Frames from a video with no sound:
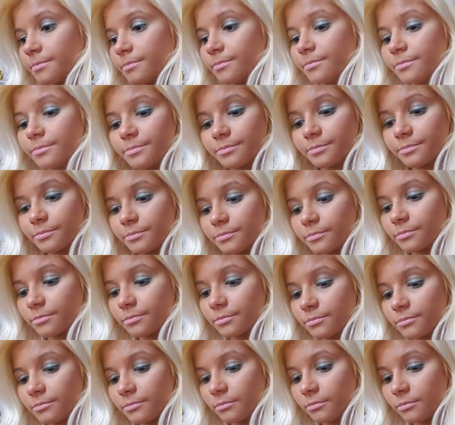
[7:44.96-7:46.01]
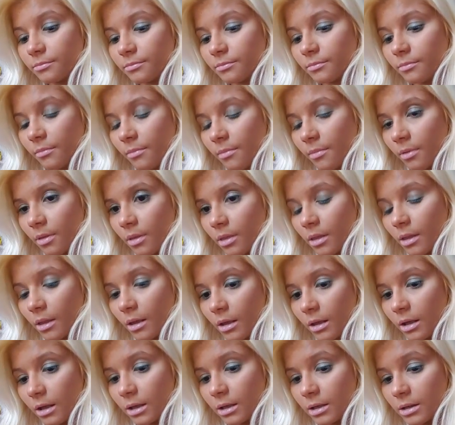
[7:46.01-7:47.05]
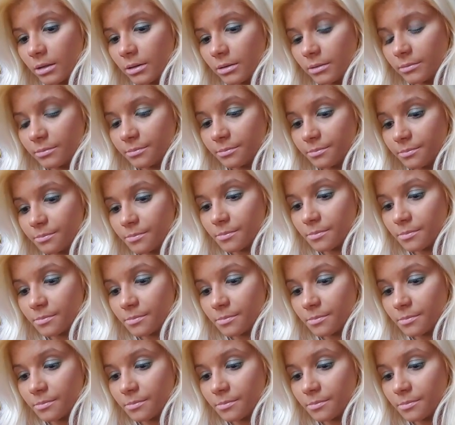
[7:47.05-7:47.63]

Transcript: [no speech]